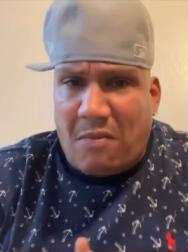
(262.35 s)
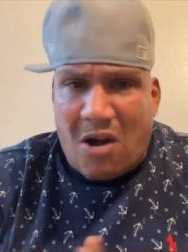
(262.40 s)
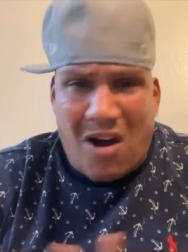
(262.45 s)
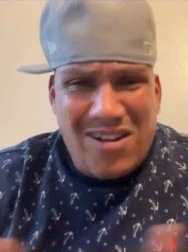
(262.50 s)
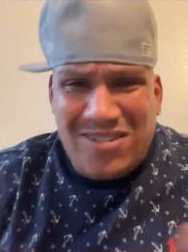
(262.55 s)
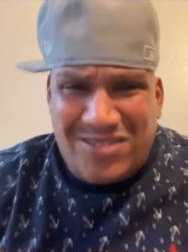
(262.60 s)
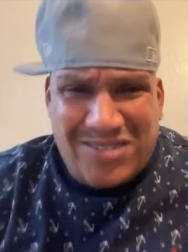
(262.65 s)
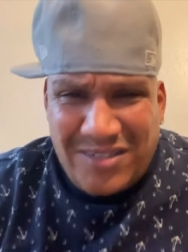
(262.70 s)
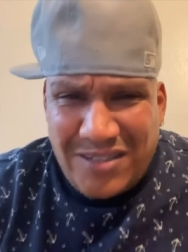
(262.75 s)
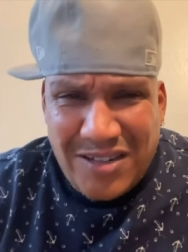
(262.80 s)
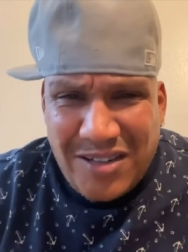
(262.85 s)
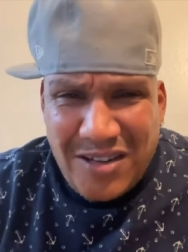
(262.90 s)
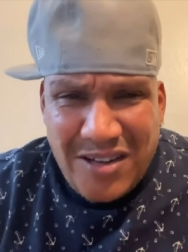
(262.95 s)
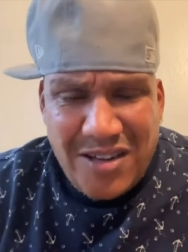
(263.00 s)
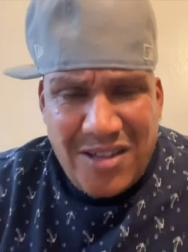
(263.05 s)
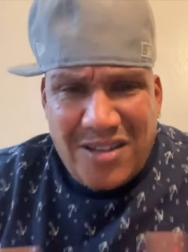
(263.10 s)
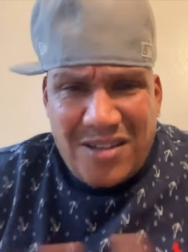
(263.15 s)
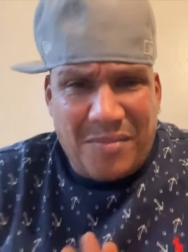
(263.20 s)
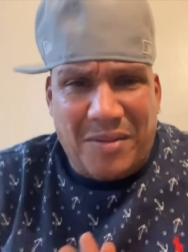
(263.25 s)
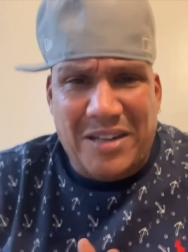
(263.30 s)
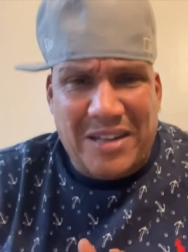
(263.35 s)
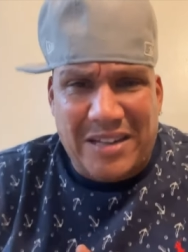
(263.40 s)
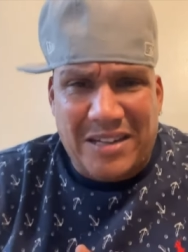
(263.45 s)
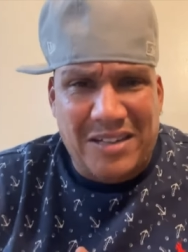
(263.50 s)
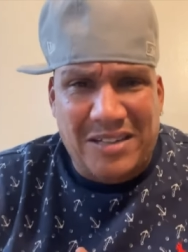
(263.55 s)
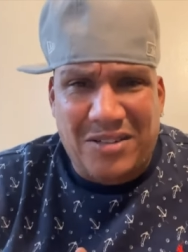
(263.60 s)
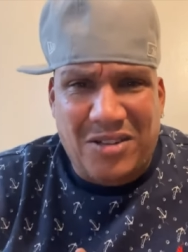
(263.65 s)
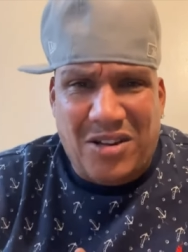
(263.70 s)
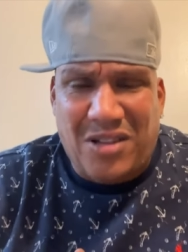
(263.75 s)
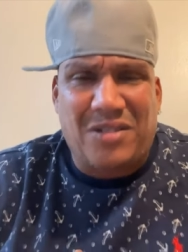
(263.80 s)
eight bars. My
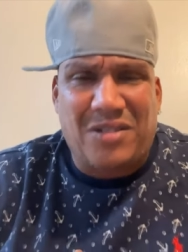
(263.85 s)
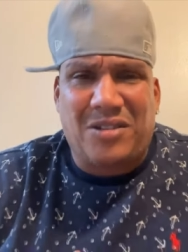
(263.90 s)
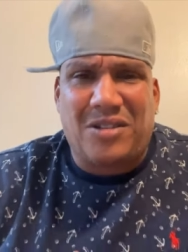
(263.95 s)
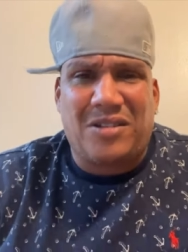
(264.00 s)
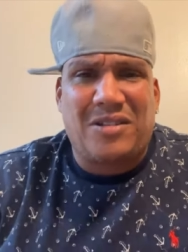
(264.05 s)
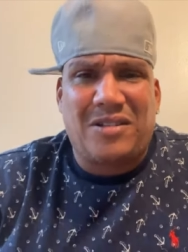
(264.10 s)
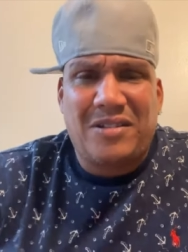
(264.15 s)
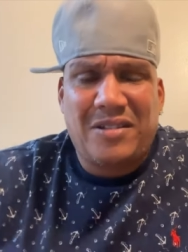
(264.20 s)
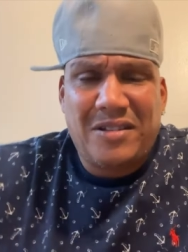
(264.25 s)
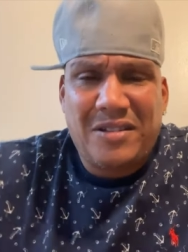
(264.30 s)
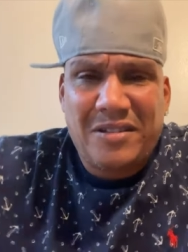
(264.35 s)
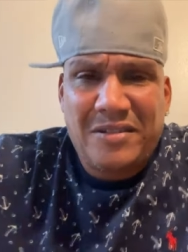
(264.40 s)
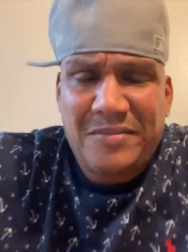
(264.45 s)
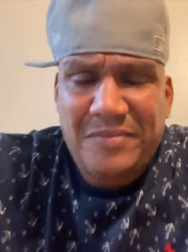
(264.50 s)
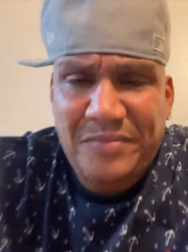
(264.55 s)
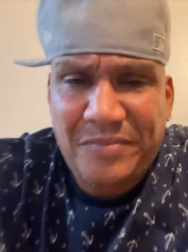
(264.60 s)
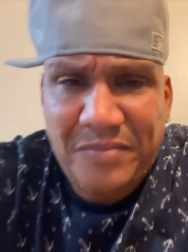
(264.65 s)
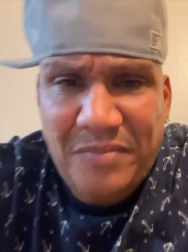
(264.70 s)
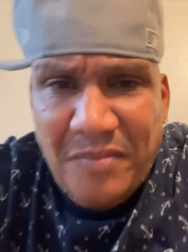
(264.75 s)
nigga, you could. Let, let, me,